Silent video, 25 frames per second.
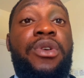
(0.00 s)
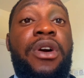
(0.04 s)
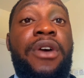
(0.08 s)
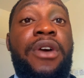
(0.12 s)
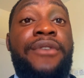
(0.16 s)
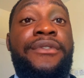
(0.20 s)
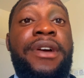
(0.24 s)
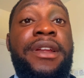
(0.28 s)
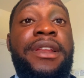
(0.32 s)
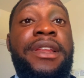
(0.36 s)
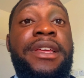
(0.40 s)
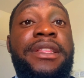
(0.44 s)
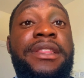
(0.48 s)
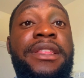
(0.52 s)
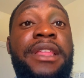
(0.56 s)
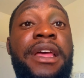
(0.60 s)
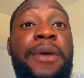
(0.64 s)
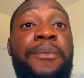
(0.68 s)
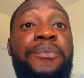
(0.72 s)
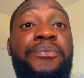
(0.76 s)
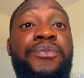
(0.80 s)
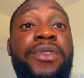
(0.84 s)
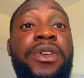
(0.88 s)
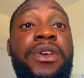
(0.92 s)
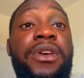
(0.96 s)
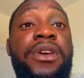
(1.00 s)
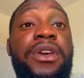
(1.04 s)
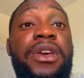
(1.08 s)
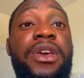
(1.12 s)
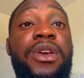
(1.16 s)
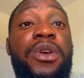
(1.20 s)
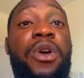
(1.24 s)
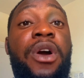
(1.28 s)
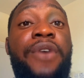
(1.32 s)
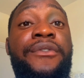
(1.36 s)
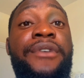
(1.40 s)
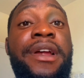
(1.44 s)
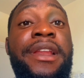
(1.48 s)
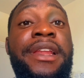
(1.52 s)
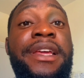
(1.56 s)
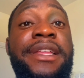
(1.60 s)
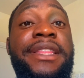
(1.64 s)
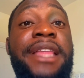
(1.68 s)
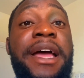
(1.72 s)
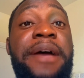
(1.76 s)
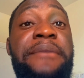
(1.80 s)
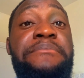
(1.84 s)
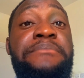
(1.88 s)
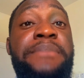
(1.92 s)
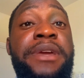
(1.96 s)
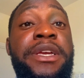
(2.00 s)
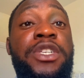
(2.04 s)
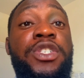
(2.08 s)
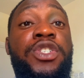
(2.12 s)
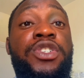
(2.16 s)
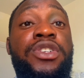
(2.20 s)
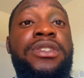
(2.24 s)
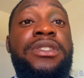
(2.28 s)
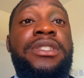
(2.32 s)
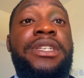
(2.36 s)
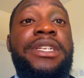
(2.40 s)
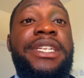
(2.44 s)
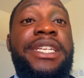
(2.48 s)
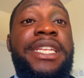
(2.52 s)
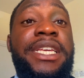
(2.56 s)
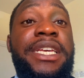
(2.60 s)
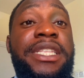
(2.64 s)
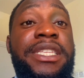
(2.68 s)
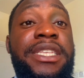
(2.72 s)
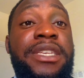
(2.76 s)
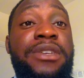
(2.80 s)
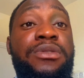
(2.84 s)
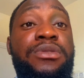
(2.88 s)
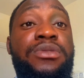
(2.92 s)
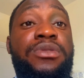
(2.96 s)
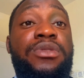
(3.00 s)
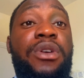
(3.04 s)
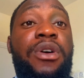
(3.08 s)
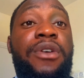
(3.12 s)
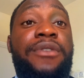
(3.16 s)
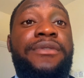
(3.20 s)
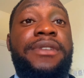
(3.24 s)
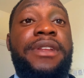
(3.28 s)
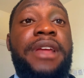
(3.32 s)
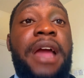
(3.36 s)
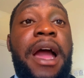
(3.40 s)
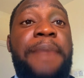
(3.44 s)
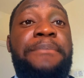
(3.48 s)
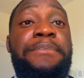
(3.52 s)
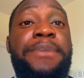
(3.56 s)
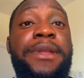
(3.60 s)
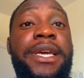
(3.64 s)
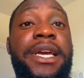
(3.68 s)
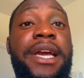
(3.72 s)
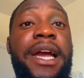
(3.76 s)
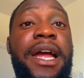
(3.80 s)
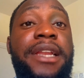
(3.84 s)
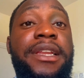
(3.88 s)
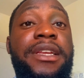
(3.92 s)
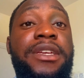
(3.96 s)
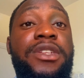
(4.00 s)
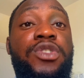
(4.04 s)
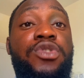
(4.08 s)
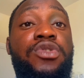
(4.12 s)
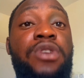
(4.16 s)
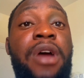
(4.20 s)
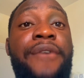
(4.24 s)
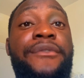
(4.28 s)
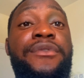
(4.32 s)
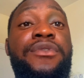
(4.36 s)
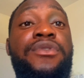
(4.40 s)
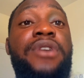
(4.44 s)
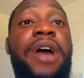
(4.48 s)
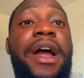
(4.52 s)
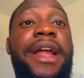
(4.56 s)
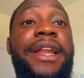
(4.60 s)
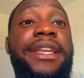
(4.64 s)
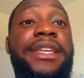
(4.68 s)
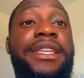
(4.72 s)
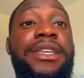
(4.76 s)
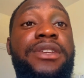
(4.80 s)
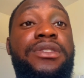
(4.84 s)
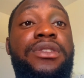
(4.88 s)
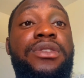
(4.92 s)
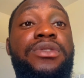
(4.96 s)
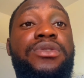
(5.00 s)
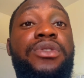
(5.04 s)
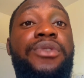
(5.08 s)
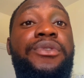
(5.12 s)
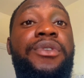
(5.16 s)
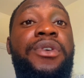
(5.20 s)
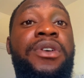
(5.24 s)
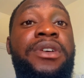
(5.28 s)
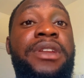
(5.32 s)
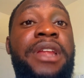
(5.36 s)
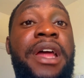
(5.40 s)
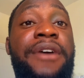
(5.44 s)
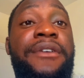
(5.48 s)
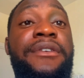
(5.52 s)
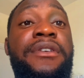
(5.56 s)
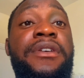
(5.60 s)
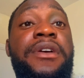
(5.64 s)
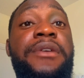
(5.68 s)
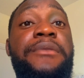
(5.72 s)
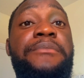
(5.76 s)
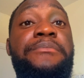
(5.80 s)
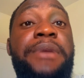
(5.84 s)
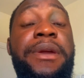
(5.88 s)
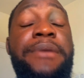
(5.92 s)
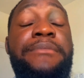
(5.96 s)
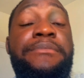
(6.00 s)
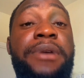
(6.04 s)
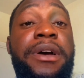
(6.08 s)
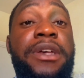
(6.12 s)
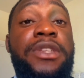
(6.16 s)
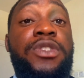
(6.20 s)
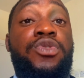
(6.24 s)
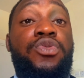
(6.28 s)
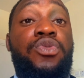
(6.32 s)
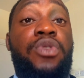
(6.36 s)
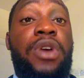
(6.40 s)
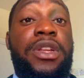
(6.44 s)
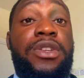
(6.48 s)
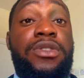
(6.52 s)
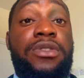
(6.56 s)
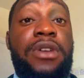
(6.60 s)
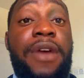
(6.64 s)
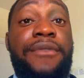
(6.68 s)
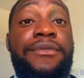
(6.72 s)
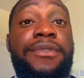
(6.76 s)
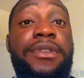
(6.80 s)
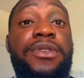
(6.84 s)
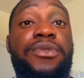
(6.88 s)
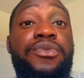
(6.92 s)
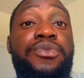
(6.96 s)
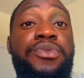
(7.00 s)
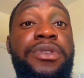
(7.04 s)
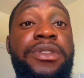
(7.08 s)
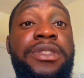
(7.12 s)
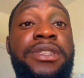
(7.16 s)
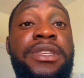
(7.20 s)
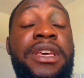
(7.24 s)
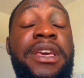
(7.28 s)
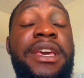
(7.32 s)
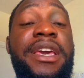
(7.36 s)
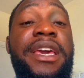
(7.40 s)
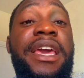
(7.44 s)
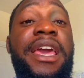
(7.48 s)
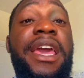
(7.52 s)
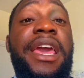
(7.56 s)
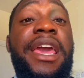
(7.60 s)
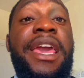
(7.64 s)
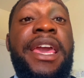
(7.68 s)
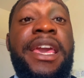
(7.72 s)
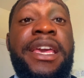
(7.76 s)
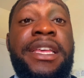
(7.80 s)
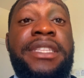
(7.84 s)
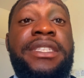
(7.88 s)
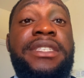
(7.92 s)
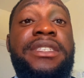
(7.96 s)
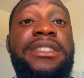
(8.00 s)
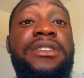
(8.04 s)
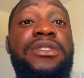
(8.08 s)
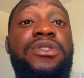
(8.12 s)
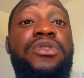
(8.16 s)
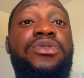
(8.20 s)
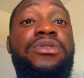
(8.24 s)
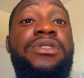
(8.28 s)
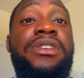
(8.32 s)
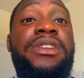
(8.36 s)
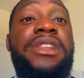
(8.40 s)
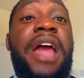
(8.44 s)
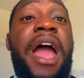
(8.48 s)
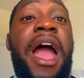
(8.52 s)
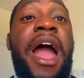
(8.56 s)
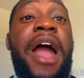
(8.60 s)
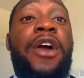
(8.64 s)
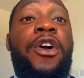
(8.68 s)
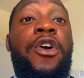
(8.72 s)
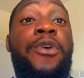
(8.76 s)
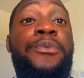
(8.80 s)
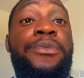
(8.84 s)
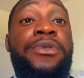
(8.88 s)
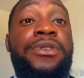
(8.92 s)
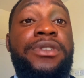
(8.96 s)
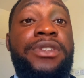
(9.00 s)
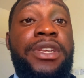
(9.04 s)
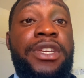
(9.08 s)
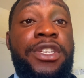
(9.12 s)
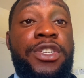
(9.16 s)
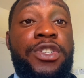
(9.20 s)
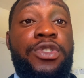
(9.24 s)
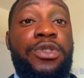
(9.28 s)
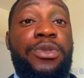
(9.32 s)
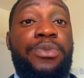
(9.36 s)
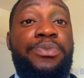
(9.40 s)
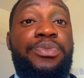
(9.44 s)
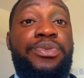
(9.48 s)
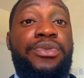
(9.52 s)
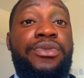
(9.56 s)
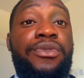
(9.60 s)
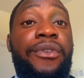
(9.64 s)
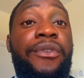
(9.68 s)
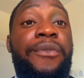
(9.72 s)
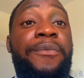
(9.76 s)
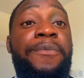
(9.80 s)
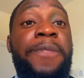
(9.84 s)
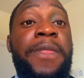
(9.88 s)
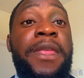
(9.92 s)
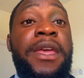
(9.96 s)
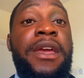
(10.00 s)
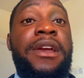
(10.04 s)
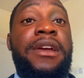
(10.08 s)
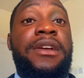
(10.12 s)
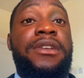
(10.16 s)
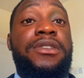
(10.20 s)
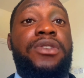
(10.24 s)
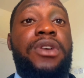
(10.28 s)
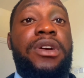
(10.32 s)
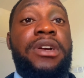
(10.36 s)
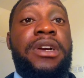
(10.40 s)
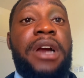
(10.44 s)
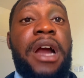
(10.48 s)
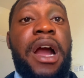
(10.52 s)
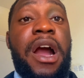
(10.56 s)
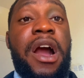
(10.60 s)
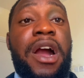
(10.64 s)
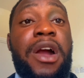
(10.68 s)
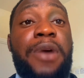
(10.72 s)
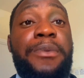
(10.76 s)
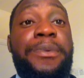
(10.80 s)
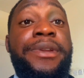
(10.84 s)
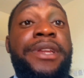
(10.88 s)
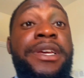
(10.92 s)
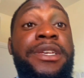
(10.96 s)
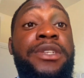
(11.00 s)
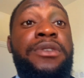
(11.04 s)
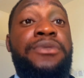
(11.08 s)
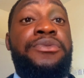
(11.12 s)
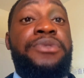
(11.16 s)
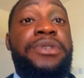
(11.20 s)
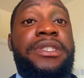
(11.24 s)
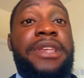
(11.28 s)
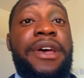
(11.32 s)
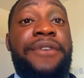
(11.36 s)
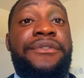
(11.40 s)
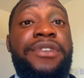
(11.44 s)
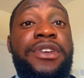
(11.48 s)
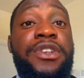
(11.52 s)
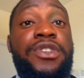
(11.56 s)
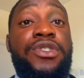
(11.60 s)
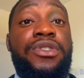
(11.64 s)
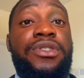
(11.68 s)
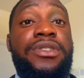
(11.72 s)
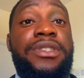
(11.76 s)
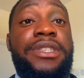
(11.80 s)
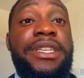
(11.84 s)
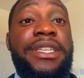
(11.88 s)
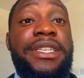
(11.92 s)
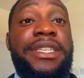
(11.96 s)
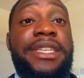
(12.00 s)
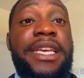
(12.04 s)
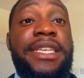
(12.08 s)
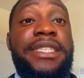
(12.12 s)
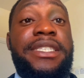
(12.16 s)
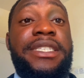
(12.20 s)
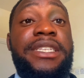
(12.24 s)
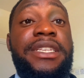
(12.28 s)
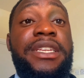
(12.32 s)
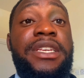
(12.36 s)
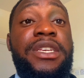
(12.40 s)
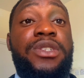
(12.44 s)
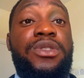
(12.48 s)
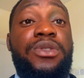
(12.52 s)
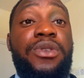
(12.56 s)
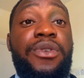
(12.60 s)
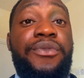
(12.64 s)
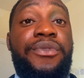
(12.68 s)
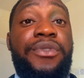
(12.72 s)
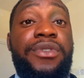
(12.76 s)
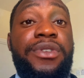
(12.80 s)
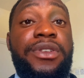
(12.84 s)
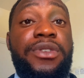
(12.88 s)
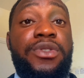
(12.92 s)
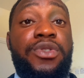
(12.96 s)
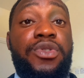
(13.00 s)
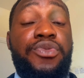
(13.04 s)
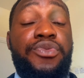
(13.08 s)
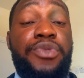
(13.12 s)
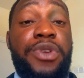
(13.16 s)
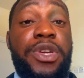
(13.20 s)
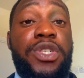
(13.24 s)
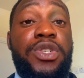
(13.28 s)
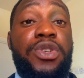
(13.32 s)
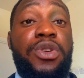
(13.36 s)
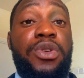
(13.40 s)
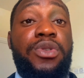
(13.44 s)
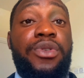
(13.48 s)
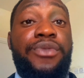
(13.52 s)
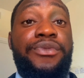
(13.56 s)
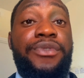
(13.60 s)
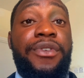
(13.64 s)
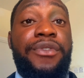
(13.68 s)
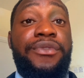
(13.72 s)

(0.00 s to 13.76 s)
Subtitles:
cover letter. A cover letter mentions the details of the applicant, the travel, and details of other members you are traveling with. 8, you need accommodation proof. Accommodation reservations in destination for the duration of your